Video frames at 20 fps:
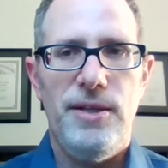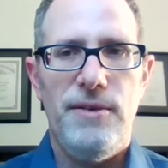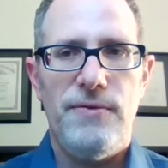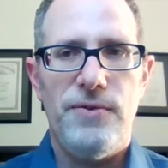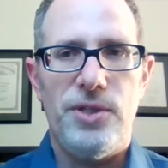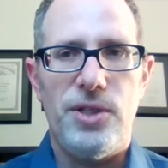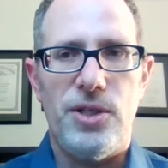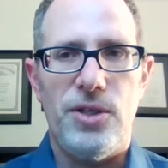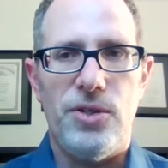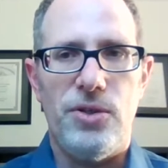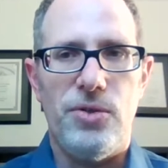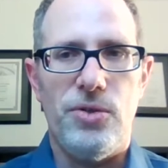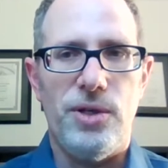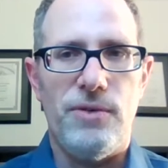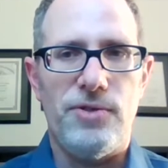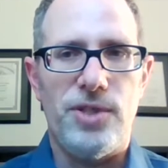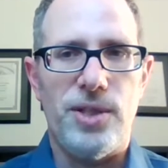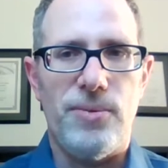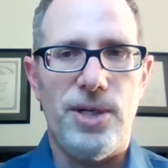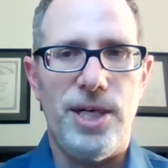So
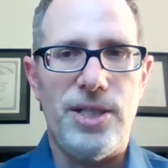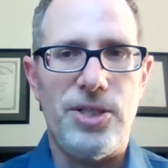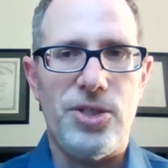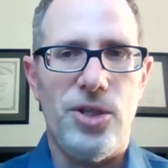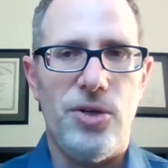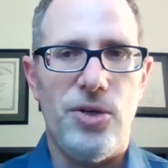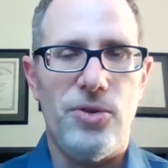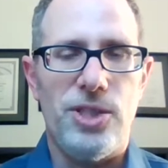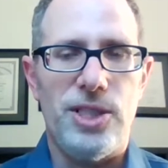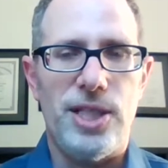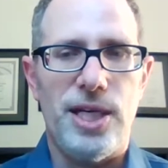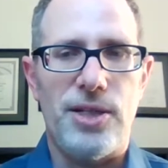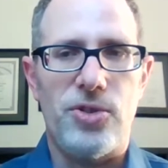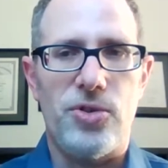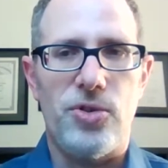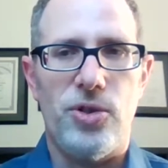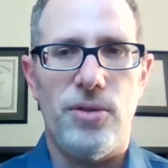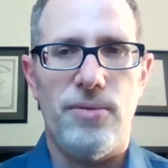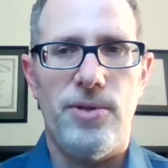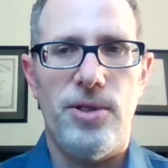if someone has low sex
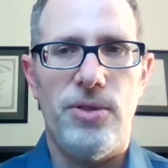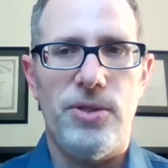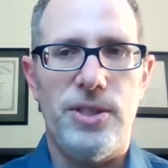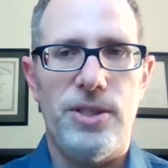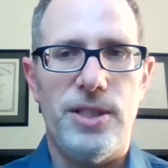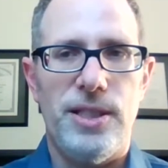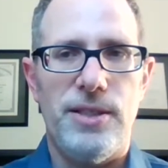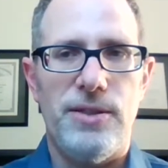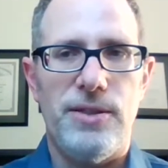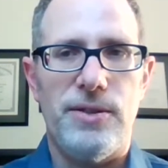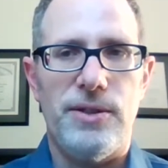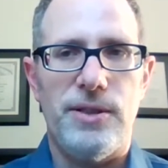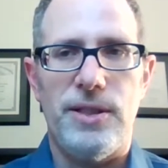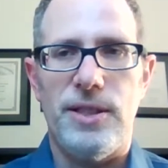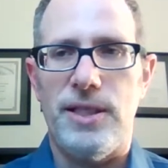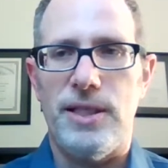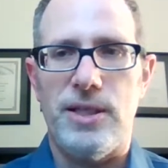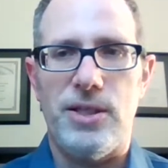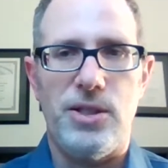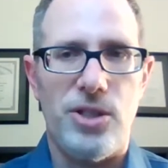hormones,
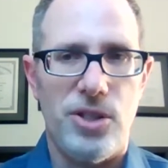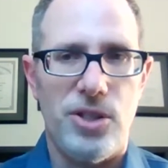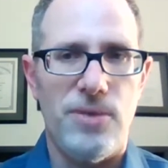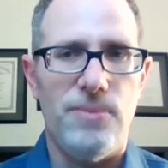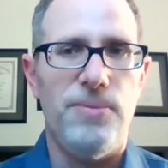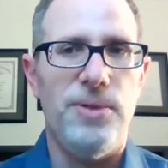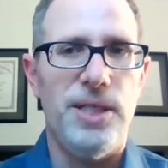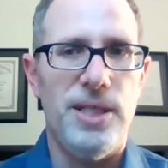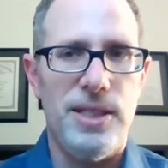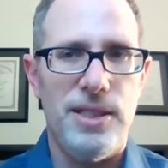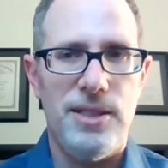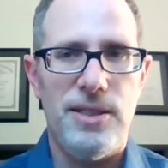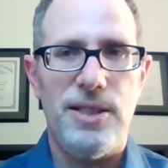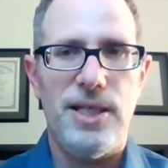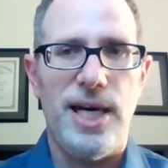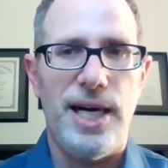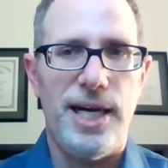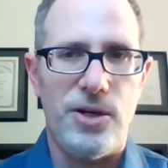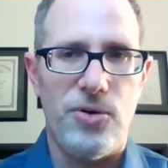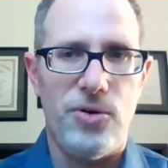it could be
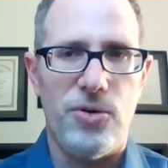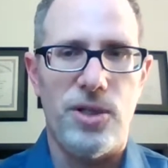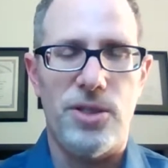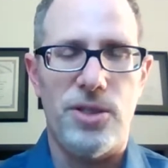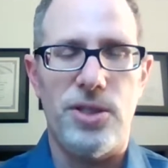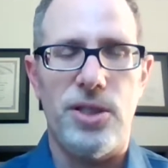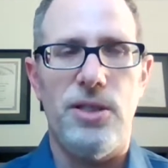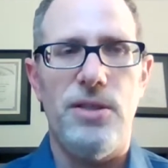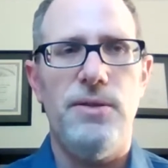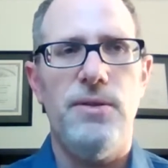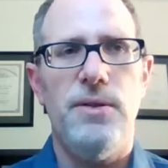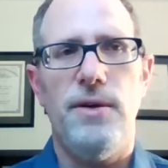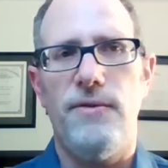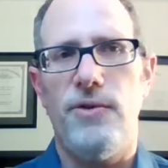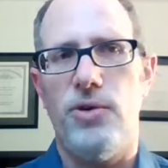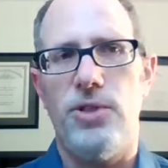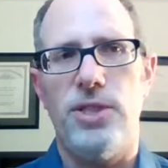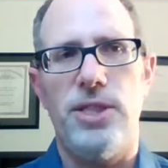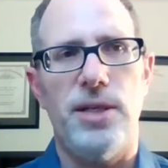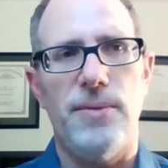high cortisol. Of
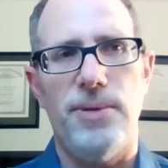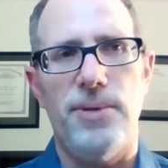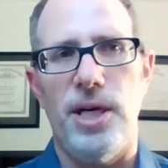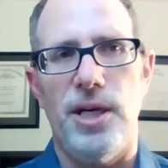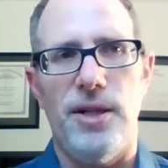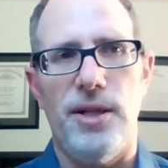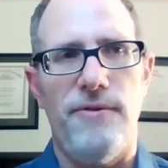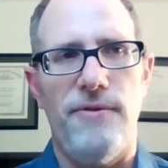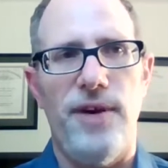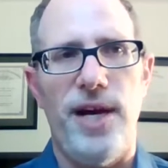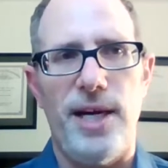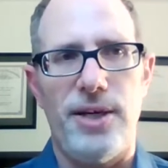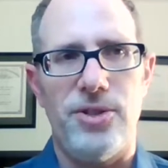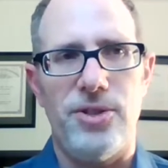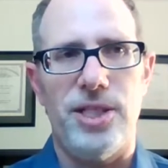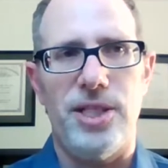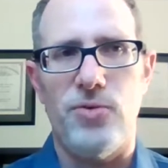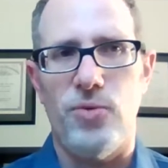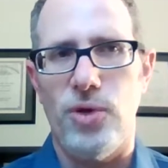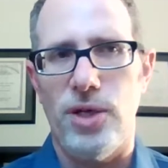course, there could be other factors
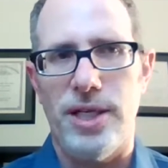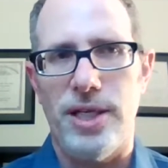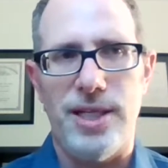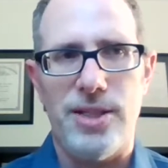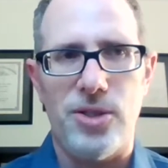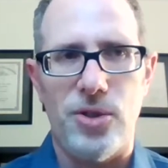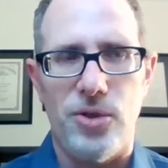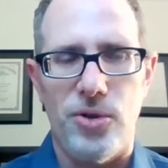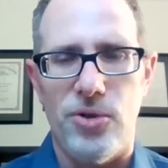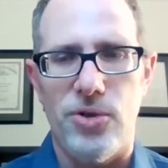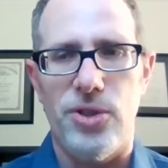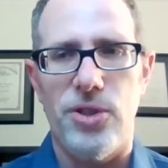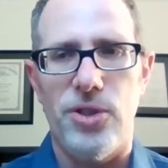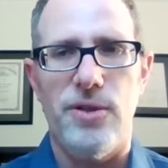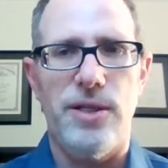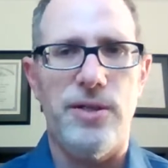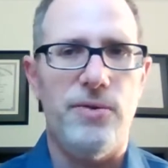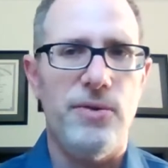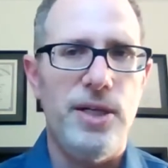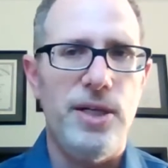as one gets
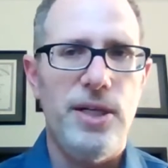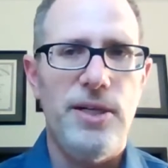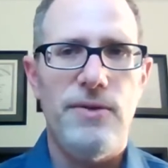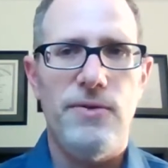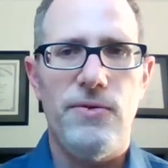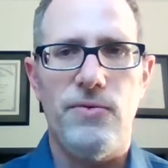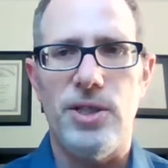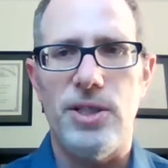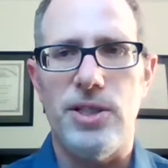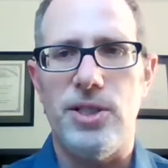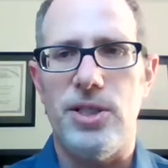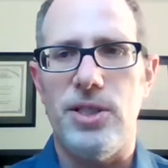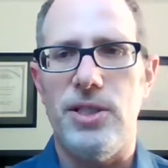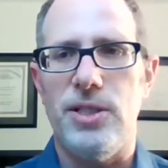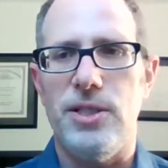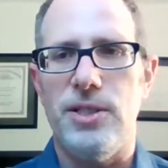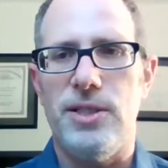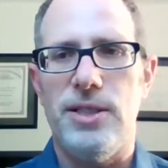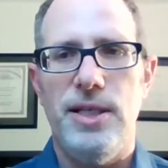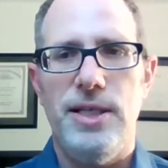older and
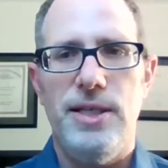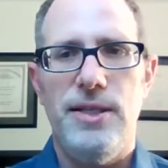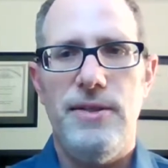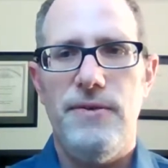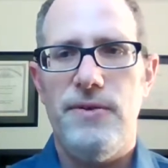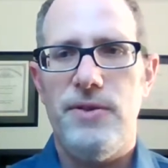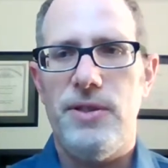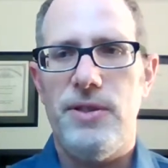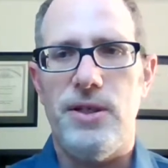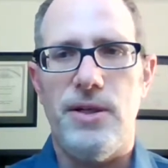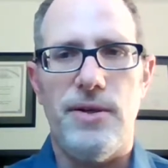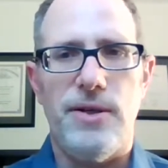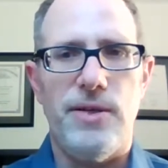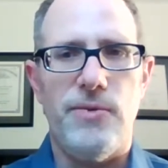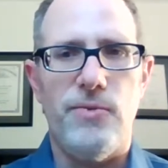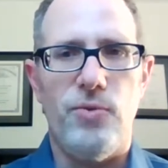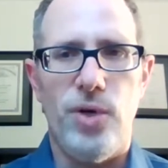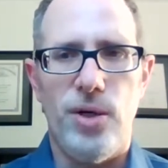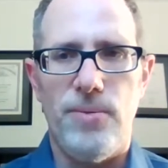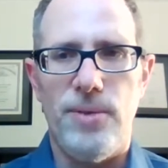reaches,
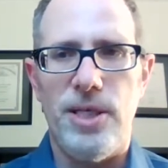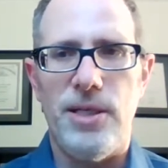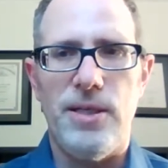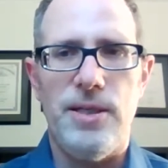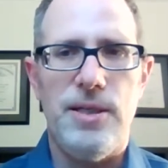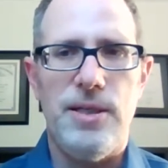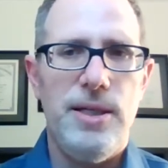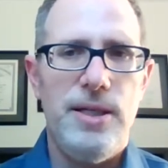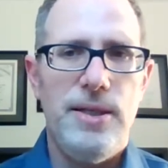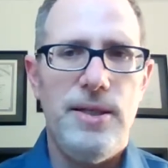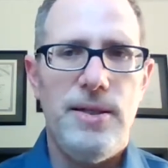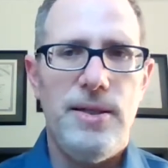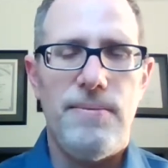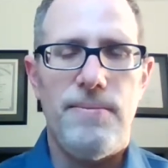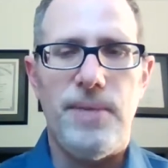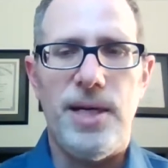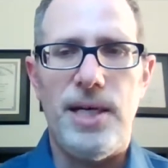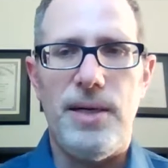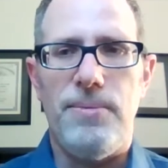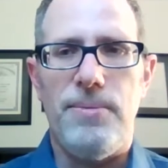in women,
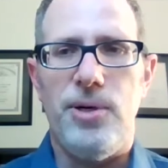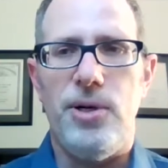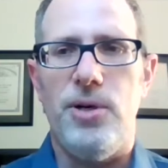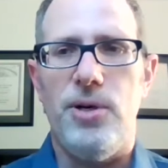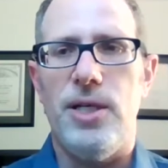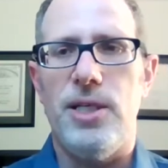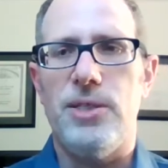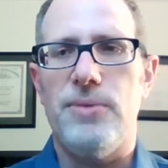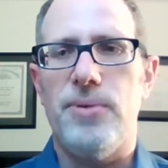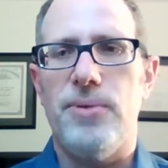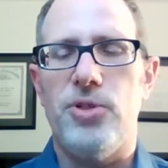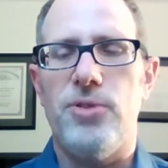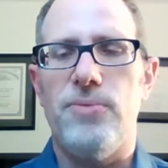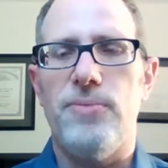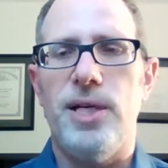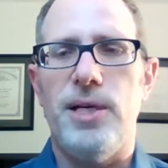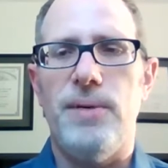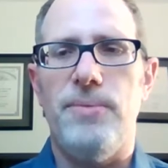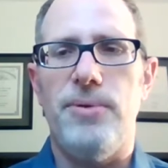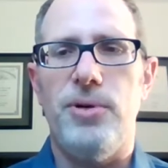menopause,
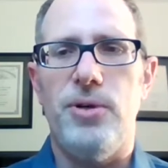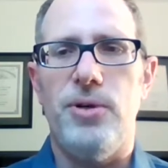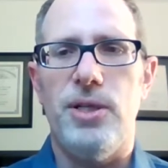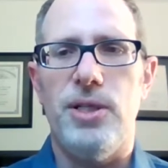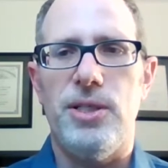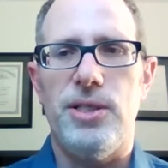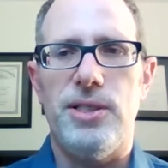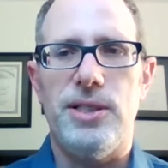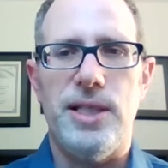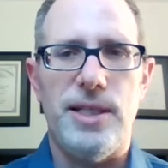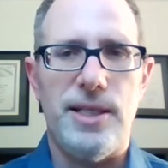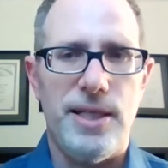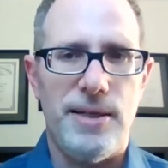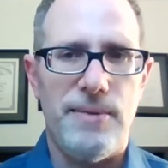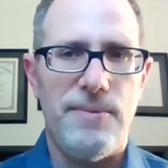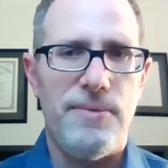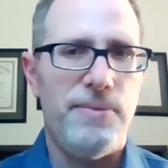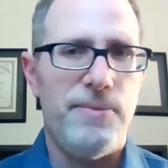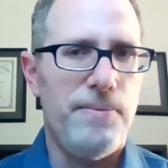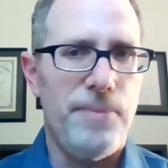postmenopause, and
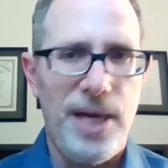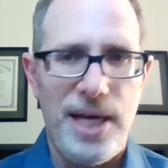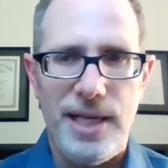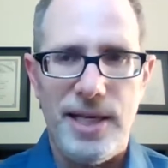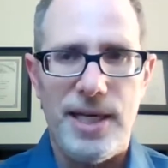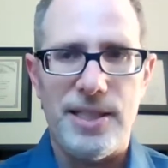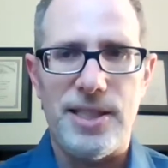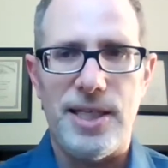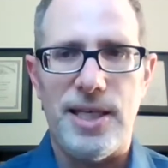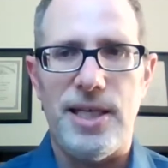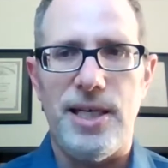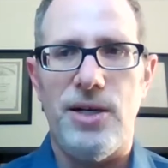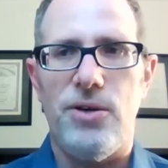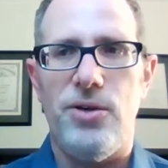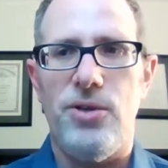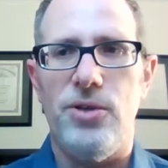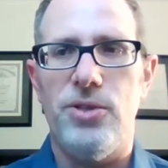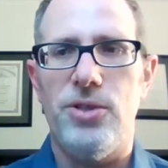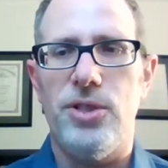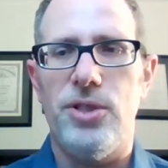then men as they get
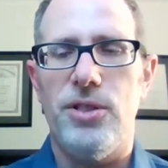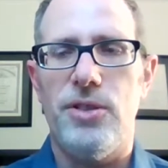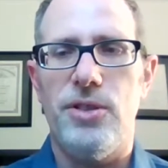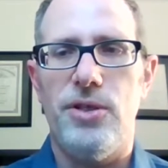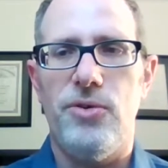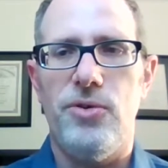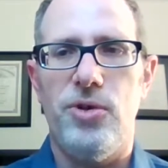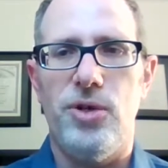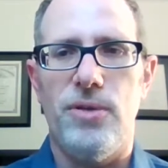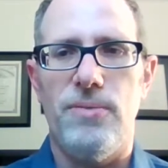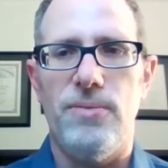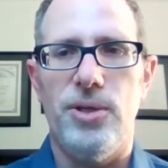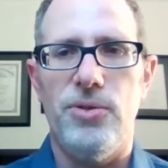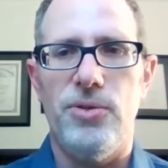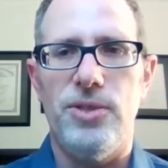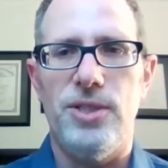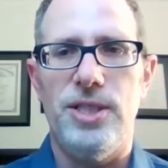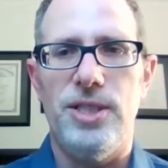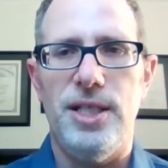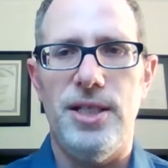older, the
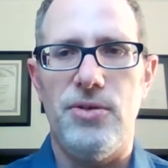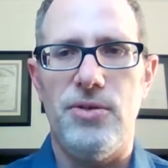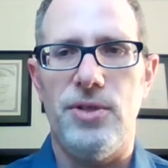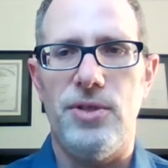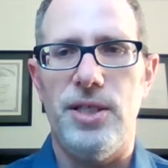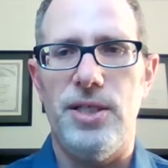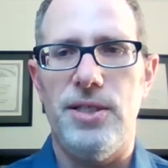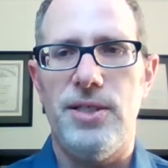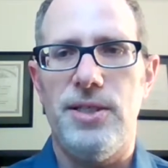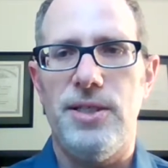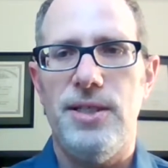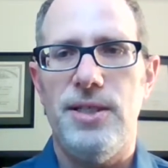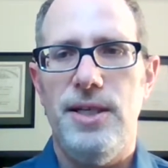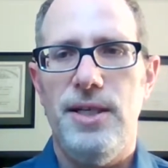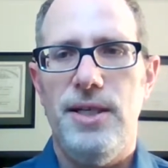hormones decrease.